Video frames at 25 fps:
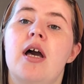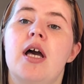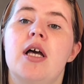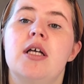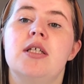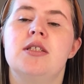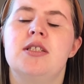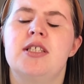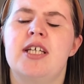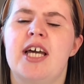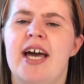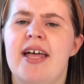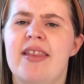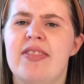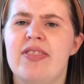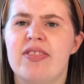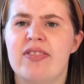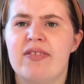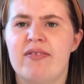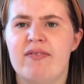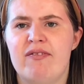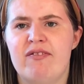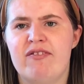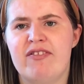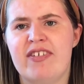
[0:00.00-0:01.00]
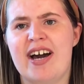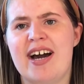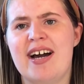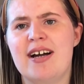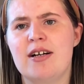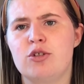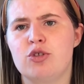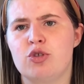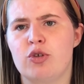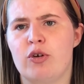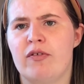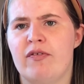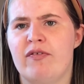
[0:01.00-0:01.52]
10 facts
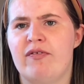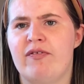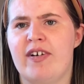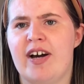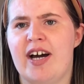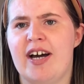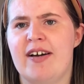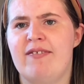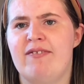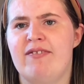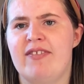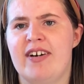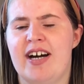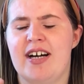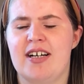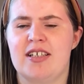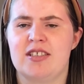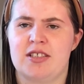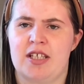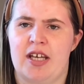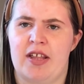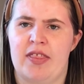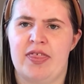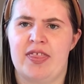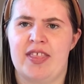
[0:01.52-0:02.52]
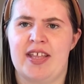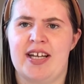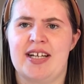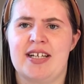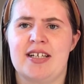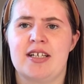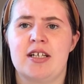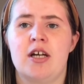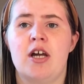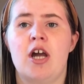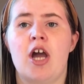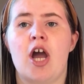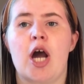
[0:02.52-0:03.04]
or 5 facts I think
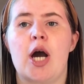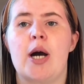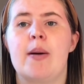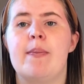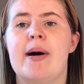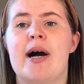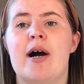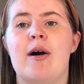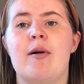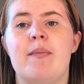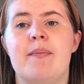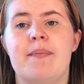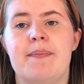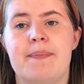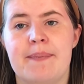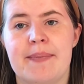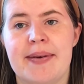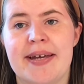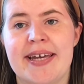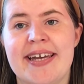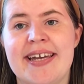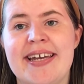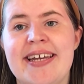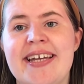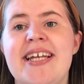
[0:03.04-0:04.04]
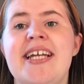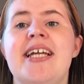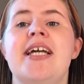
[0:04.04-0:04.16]
about me.